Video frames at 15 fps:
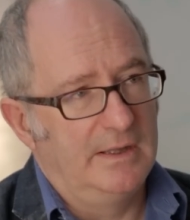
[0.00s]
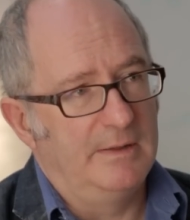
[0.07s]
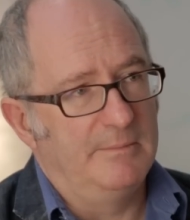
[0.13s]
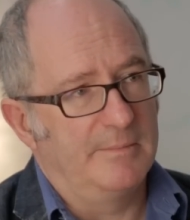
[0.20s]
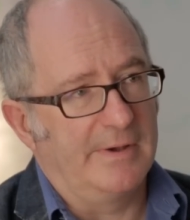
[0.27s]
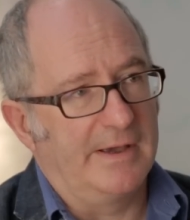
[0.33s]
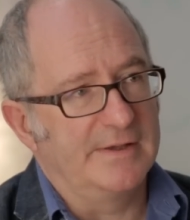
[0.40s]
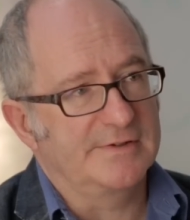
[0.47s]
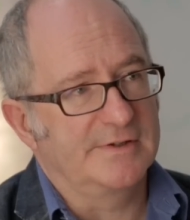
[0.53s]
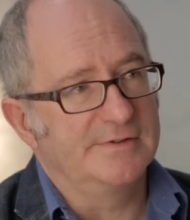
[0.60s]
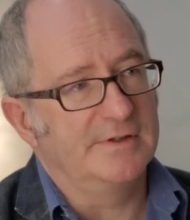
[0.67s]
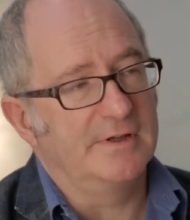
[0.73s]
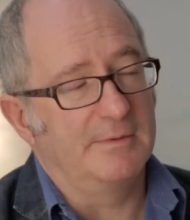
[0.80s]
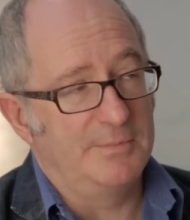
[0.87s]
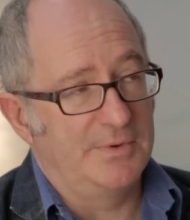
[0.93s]
impacts.
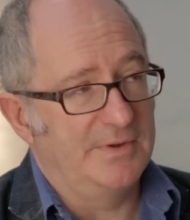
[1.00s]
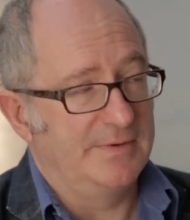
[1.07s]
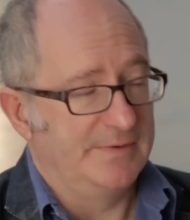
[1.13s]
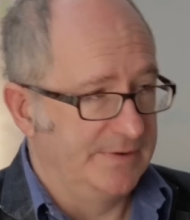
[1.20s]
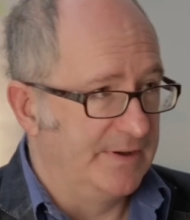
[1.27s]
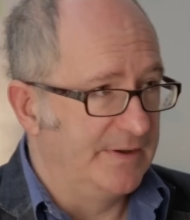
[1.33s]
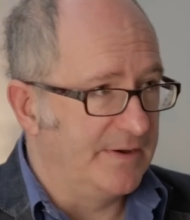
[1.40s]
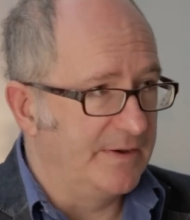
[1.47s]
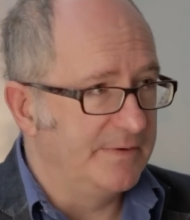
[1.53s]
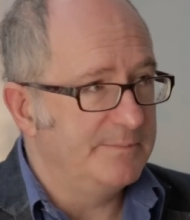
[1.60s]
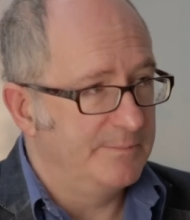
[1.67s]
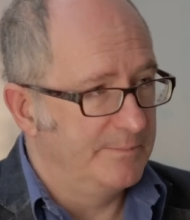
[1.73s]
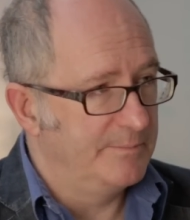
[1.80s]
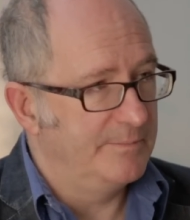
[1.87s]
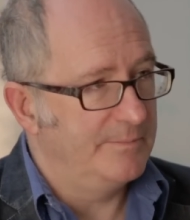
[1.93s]
Because, I mean,
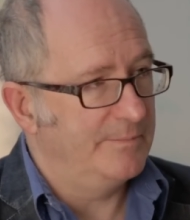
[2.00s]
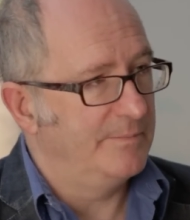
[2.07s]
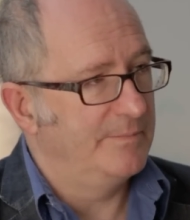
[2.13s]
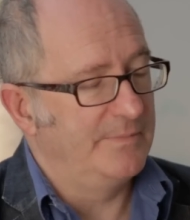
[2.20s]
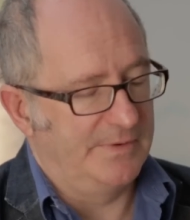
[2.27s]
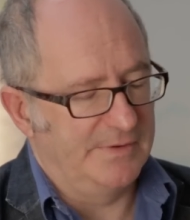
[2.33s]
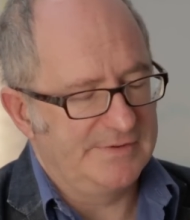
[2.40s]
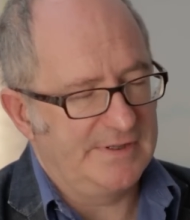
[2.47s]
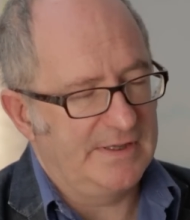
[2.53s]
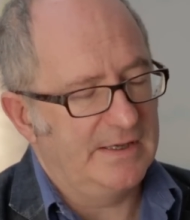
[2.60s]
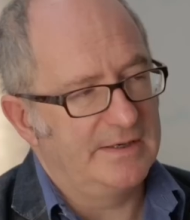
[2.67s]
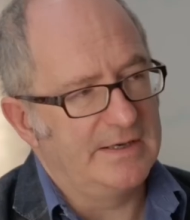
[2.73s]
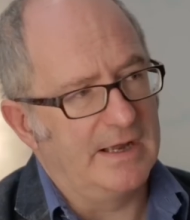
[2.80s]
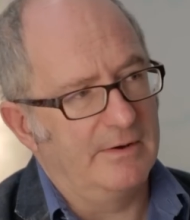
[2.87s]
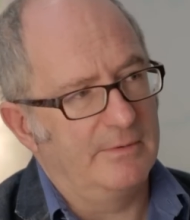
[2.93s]
I see
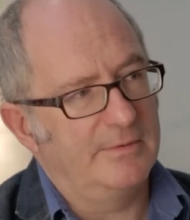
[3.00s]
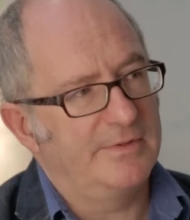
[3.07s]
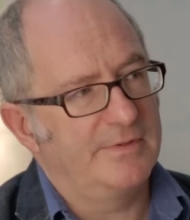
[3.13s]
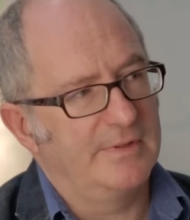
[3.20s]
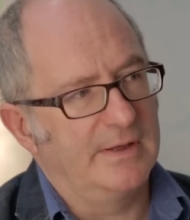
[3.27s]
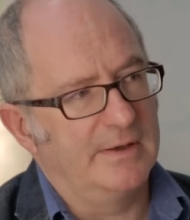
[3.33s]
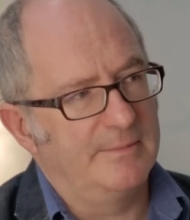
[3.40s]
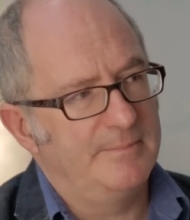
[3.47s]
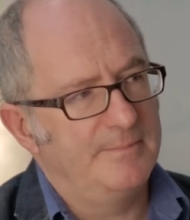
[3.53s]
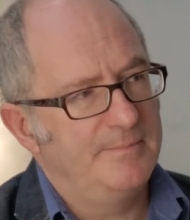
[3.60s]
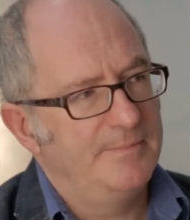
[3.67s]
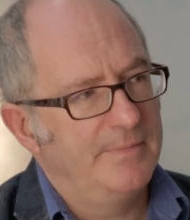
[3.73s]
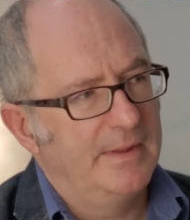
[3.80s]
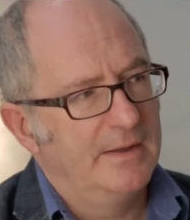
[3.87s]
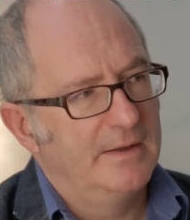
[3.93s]
it now with...
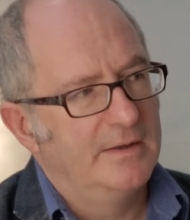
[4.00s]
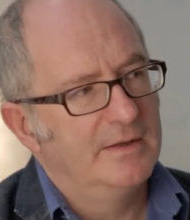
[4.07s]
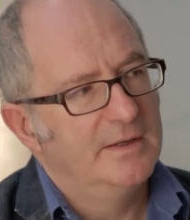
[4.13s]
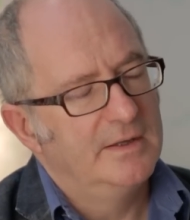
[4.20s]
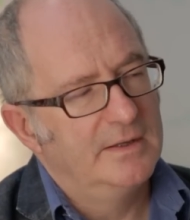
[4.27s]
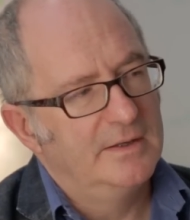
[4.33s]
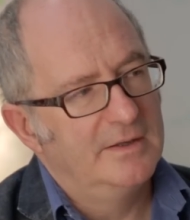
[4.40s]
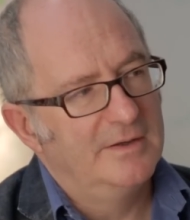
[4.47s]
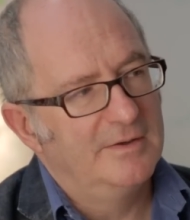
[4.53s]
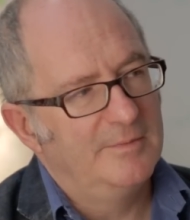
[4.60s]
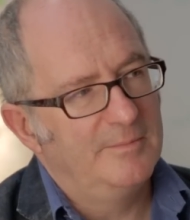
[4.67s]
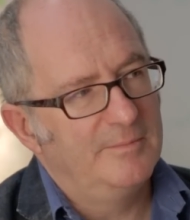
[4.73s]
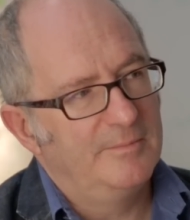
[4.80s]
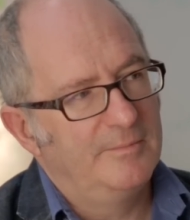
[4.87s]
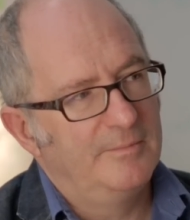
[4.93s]

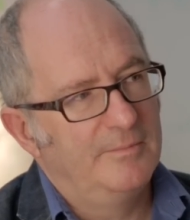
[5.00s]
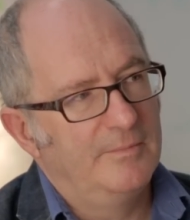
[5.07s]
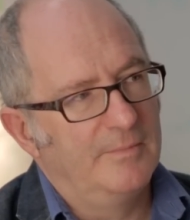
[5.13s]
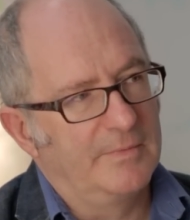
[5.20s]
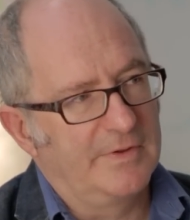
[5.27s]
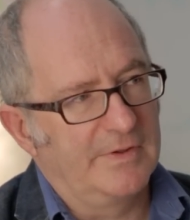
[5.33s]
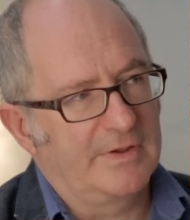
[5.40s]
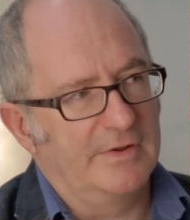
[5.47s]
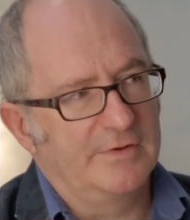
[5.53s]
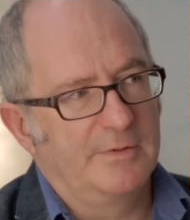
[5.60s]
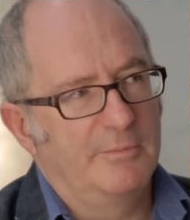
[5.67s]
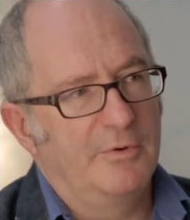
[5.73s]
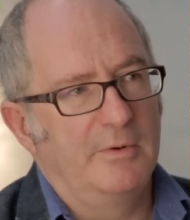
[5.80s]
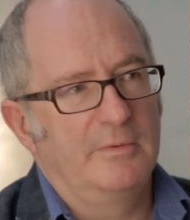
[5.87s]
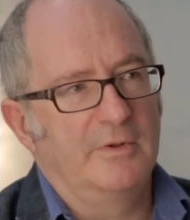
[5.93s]
I'm going to get to the
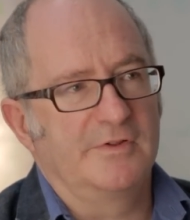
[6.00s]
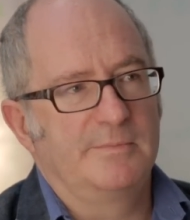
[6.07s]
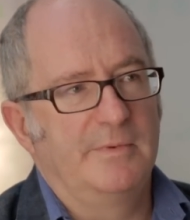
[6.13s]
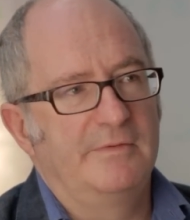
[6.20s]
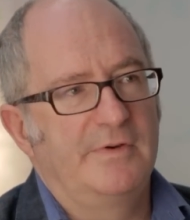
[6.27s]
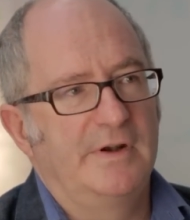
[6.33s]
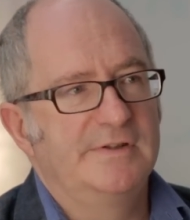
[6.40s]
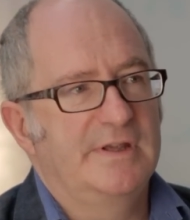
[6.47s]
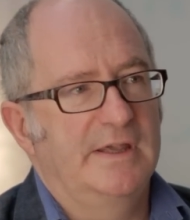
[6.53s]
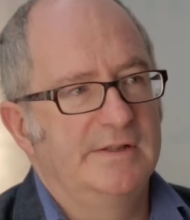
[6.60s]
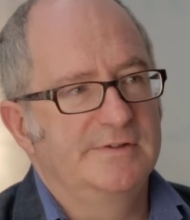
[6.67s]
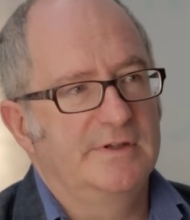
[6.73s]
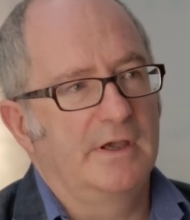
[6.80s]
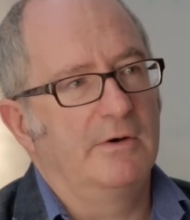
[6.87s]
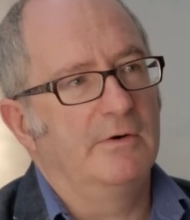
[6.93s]
point where lots of my friends'
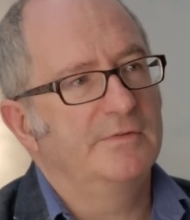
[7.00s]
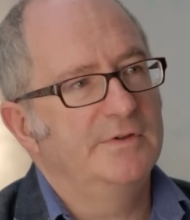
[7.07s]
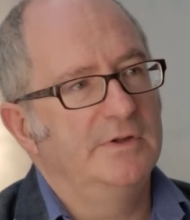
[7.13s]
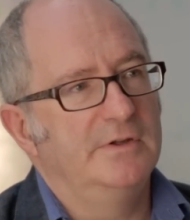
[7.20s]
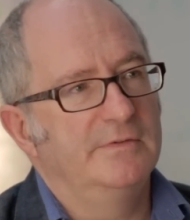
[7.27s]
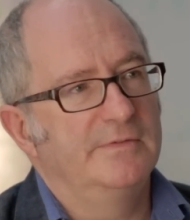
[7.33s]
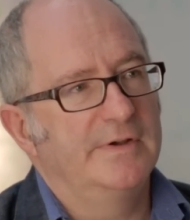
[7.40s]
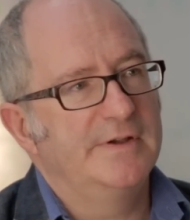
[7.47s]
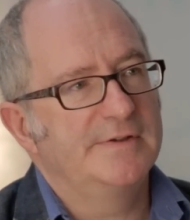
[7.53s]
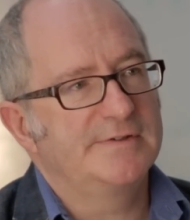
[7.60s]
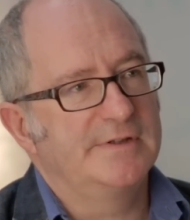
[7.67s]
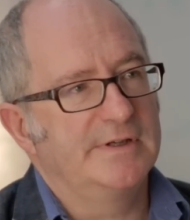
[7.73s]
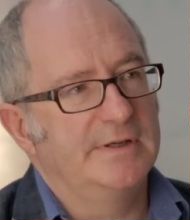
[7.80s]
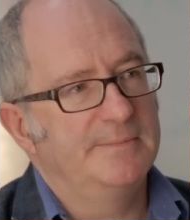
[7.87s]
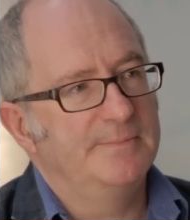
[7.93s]
kids go off to
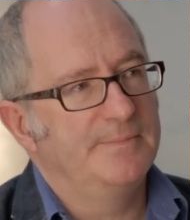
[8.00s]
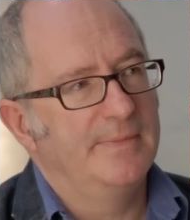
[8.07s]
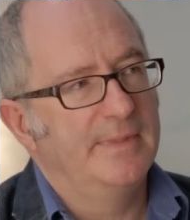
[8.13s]
university